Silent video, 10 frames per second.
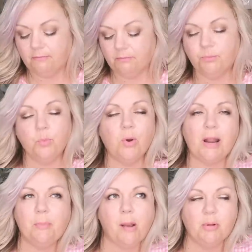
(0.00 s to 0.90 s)

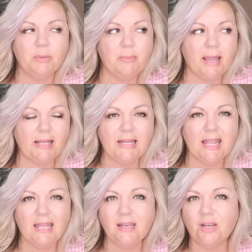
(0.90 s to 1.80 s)
Would I probably buy it
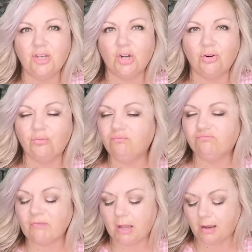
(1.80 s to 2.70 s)
again? No.
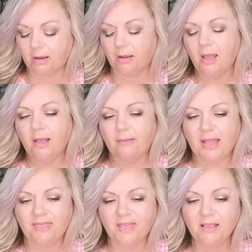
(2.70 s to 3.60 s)

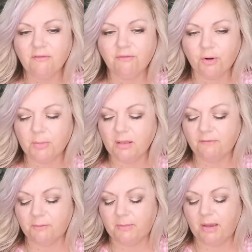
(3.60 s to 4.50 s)
I think the
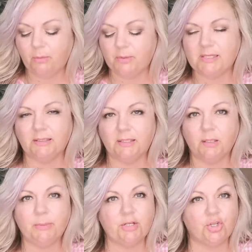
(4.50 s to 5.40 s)
formula for me was a
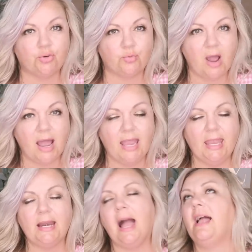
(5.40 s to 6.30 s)
little bit
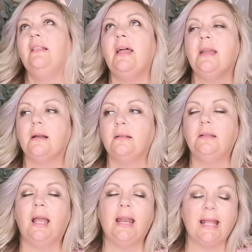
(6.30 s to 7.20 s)
dry, and I like
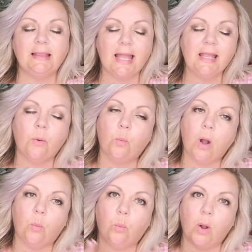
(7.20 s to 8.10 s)

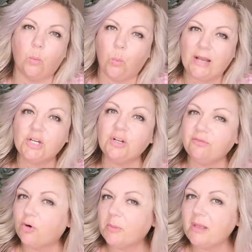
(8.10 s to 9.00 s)
a
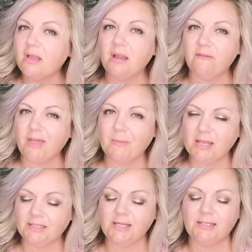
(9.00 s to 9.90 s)
wetter formula, if
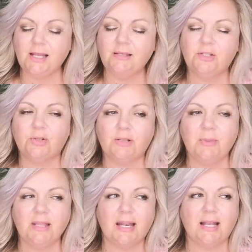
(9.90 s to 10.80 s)
that makes any sense. So
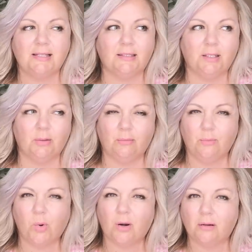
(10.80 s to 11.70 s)
something that has a
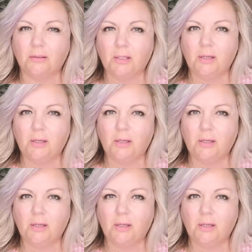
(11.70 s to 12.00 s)
little more